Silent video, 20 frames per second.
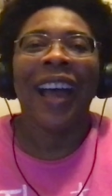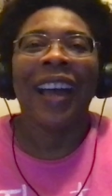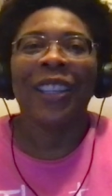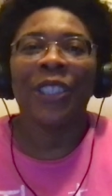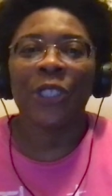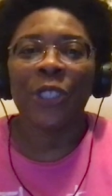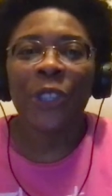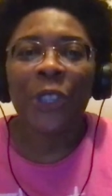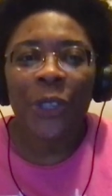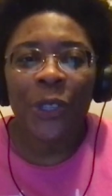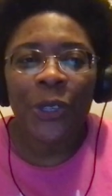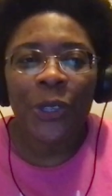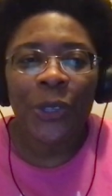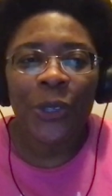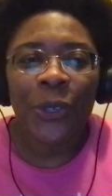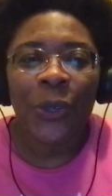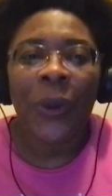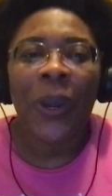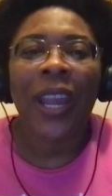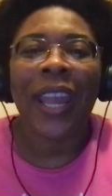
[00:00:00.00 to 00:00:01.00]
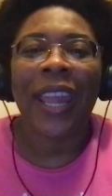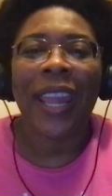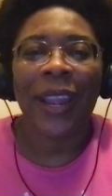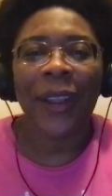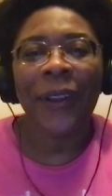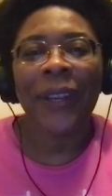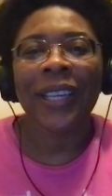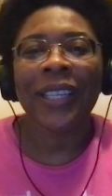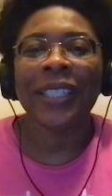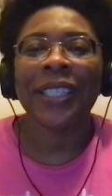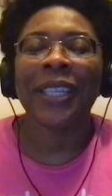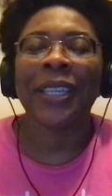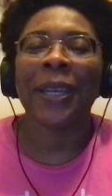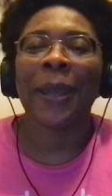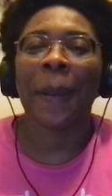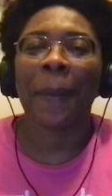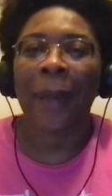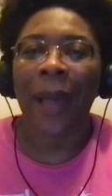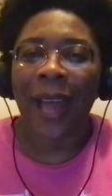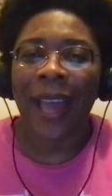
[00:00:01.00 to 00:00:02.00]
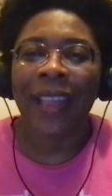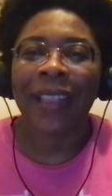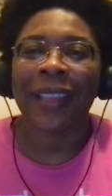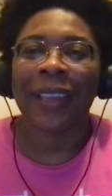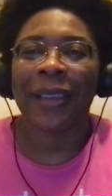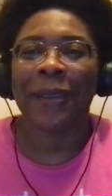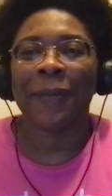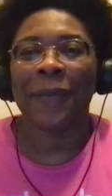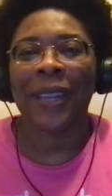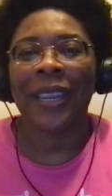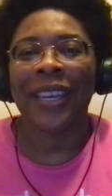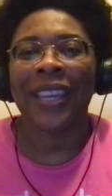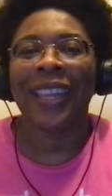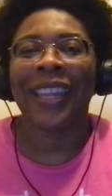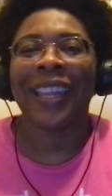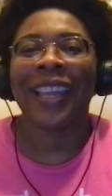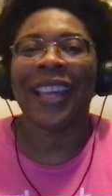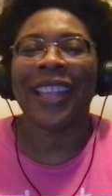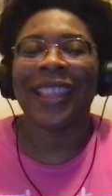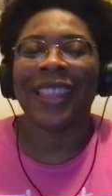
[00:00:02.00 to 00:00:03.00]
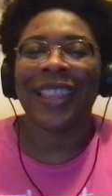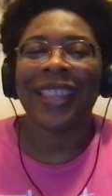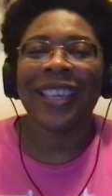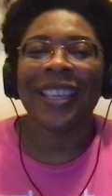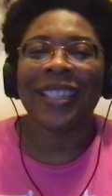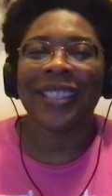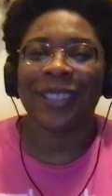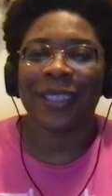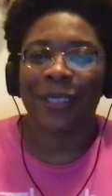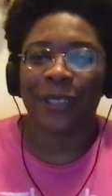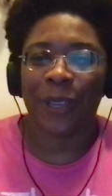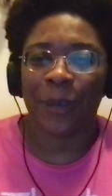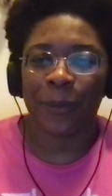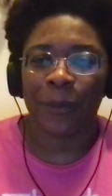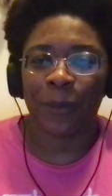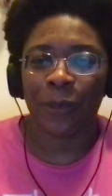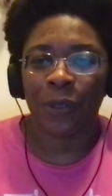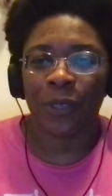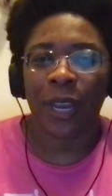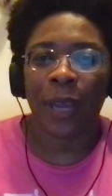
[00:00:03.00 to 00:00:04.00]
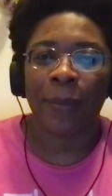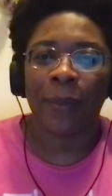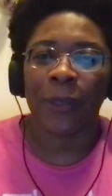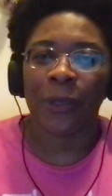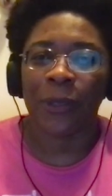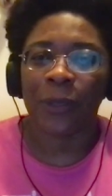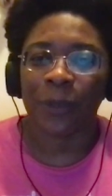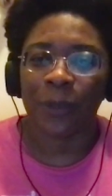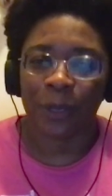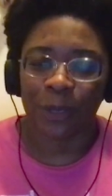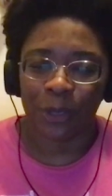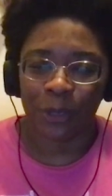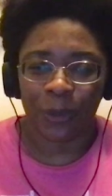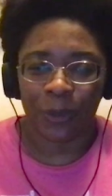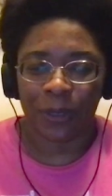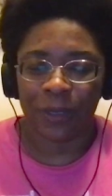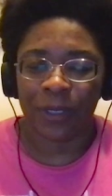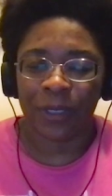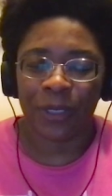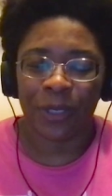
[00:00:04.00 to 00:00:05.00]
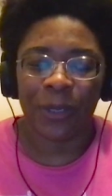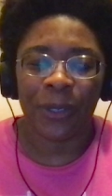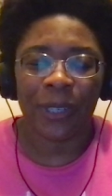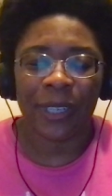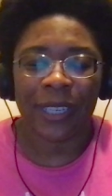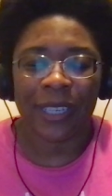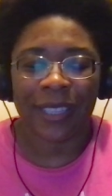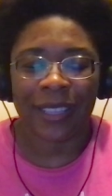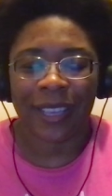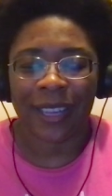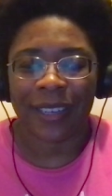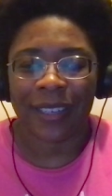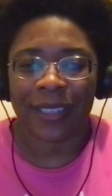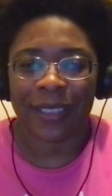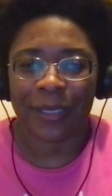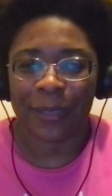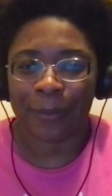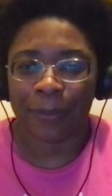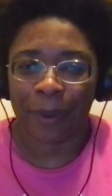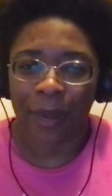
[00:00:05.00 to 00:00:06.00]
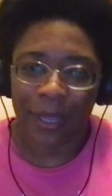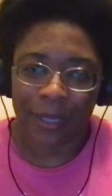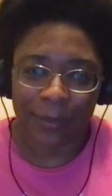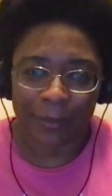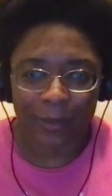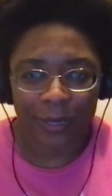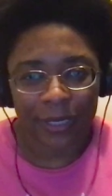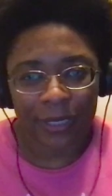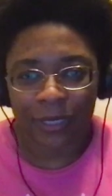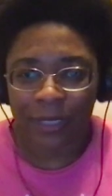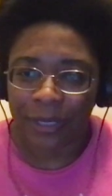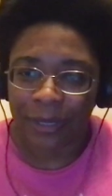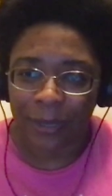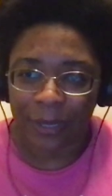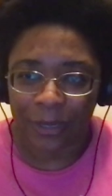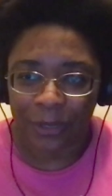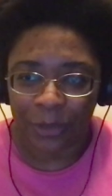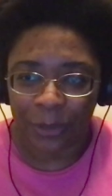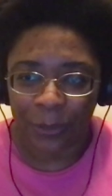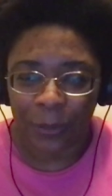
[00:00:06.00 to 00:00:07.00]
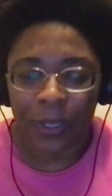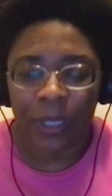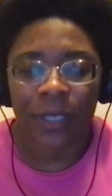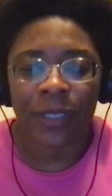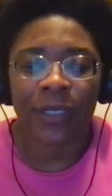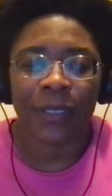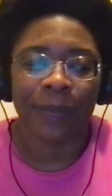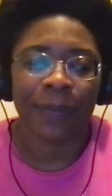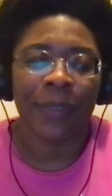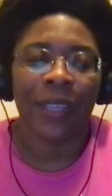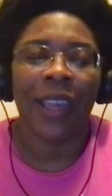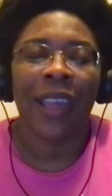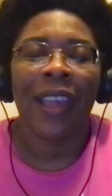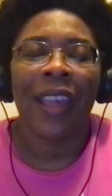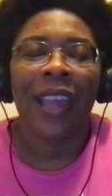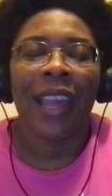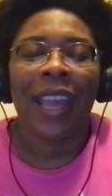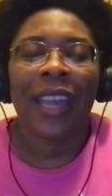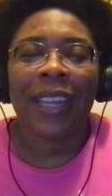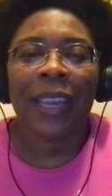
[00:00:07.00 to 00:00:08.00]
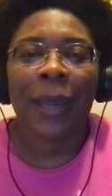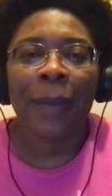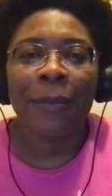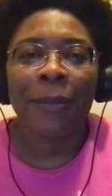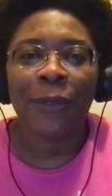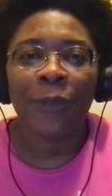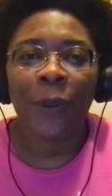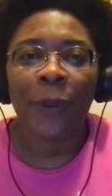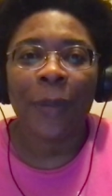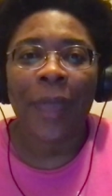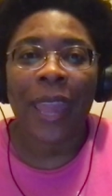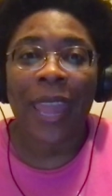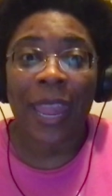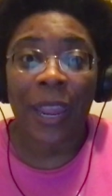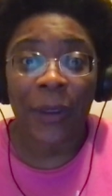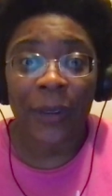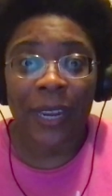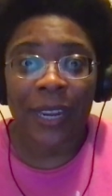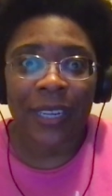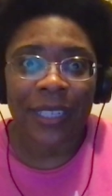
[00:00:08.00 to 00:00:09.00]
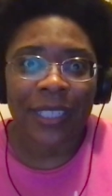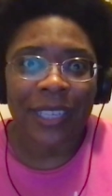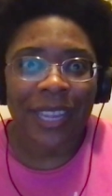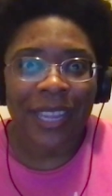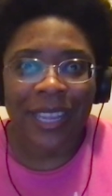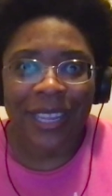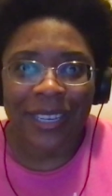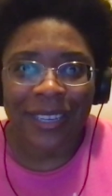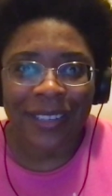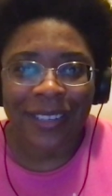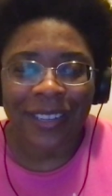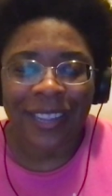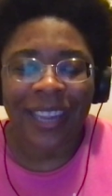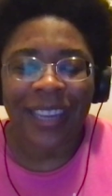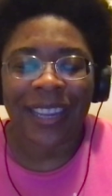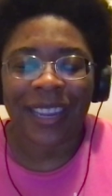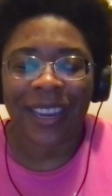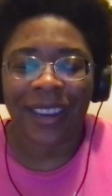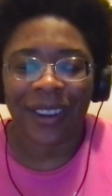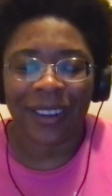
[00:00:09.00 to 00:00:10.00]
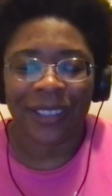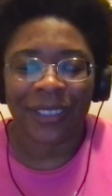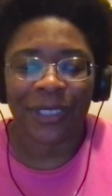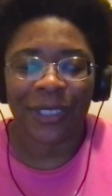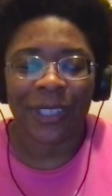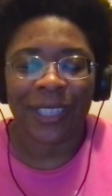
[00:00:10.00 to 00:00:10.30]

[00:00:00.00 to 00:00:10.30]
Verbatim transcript: to Harrington Pilot, meaning this double travel or short story that is approximately two hundred words. Comes from Harrington, a character